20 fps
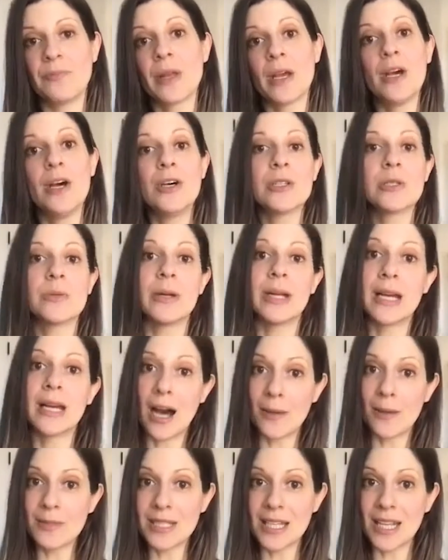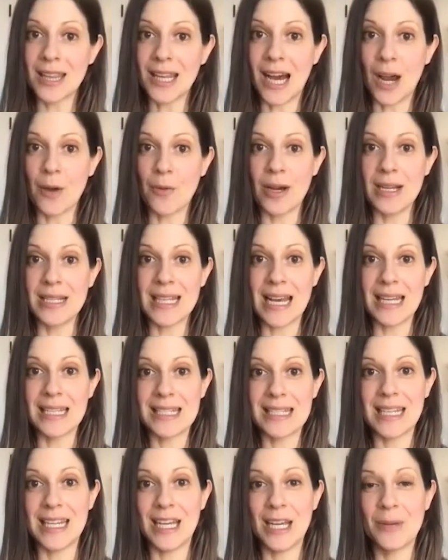So when it comes to thyroid
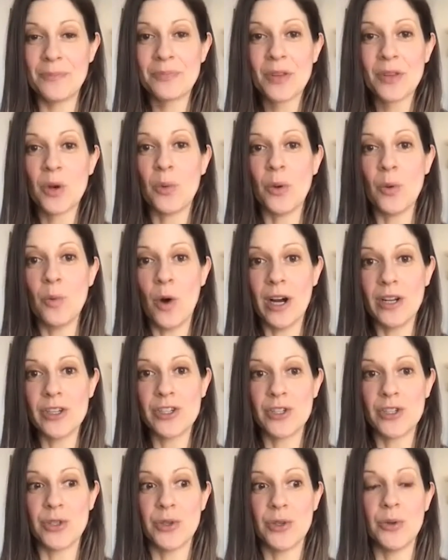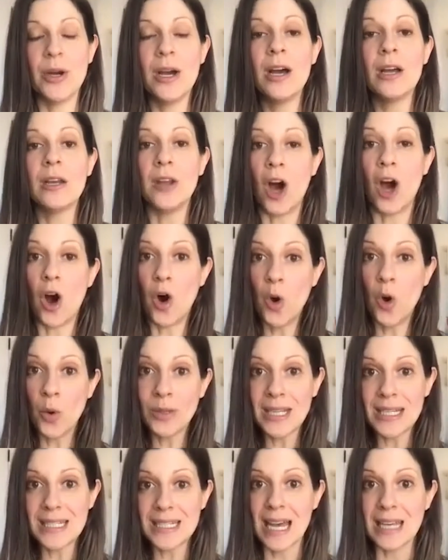testing, we want to not
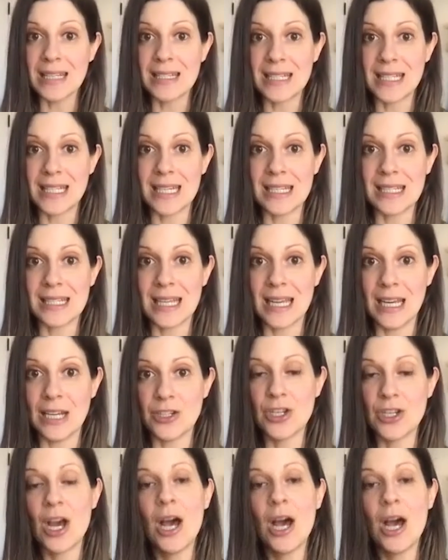only test TSH,